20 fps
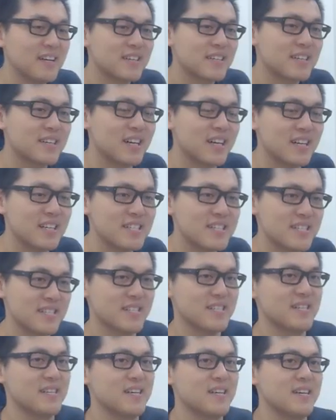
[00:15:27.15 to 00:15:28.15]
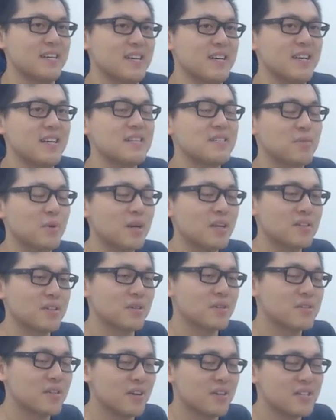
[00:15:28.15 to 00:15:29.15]
Because it's one of
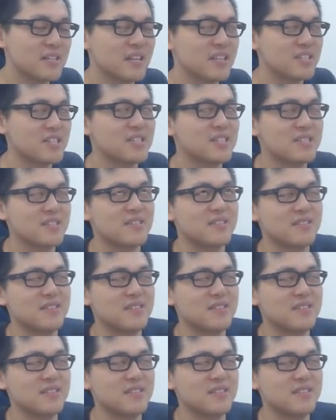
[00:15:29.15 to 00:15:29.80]
those cards that just...